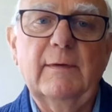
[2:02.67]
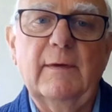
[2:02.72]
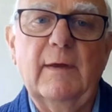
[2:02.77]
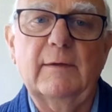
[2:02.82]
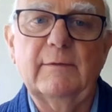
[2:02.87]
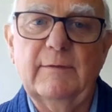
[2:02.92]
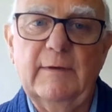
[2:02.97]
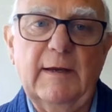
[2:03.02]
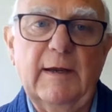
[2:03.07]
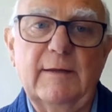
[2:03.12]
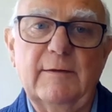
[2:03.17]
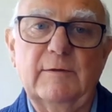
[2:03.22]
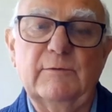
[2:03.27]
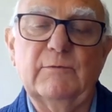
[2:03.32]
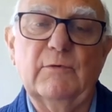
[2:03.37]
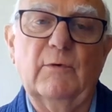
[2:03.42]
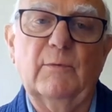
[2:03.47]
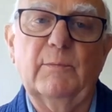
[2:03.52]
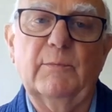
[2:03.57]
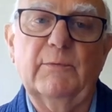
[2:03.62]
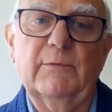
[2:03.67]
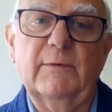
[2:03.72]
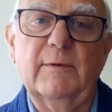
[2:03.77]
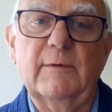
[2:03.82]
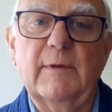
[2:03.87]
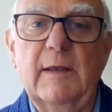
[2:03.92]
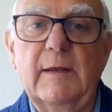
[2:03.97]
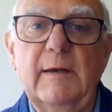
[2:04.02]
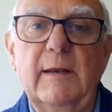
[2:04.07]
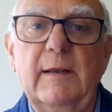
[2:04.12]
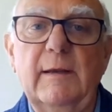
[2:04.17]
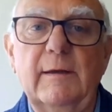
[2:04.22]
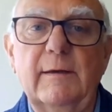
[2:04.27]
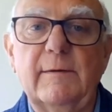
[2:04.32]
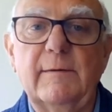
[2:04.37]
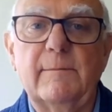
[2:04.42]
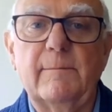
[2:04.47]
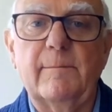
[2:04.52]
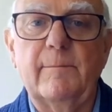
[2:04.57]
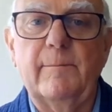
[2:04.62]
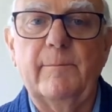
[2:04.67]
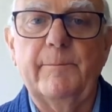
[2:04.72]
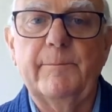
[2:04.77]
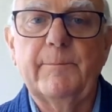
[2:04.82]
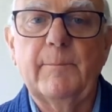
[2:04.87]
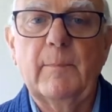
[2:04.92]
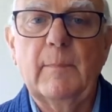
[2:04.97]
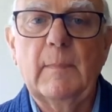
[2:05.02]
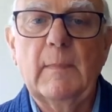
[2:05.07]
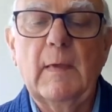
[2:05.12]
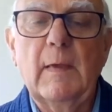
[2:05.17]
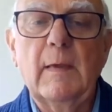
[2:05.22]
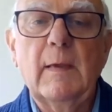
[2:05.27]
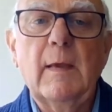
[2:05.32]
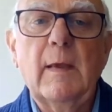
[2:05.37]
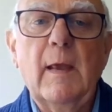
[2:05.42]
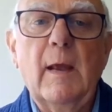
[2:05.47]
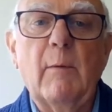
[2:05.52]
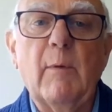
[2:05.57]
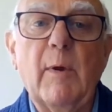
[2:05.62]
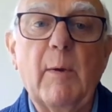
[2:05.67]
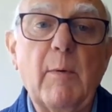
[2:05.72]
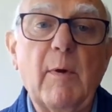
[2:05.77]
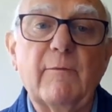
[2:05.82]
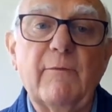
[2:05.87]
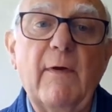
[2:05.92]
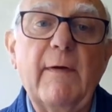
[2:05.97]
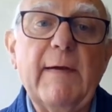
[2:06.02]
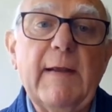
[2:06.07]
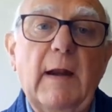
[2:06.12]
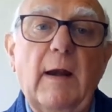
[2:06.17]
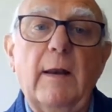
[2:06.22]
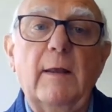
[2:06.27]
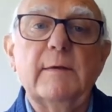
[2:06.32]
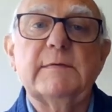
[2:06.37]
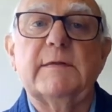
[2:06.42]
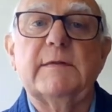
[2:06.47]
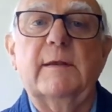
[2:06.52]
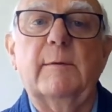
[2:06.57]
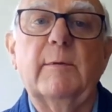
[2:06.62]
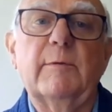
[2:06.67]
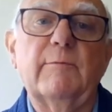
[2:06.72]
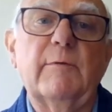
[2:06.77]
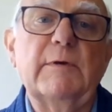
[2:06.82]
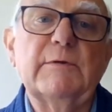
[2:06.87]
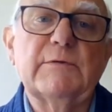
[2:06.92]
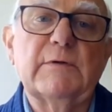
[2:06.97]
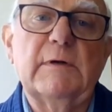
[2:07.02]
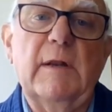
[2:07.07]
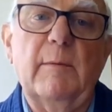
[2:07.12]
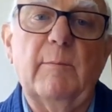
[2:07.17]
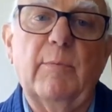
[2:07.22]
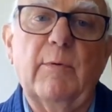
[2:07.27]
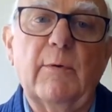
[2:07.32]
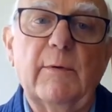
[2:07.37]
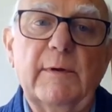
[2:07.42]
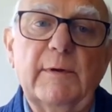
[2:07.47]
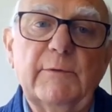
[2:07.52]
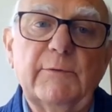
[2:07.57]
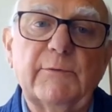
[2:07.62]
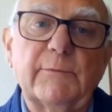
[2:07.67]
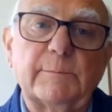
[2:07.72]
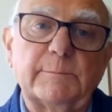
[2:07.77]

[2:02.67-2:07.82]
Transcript: and to get the jobs that they need. We work very closely with regional employers.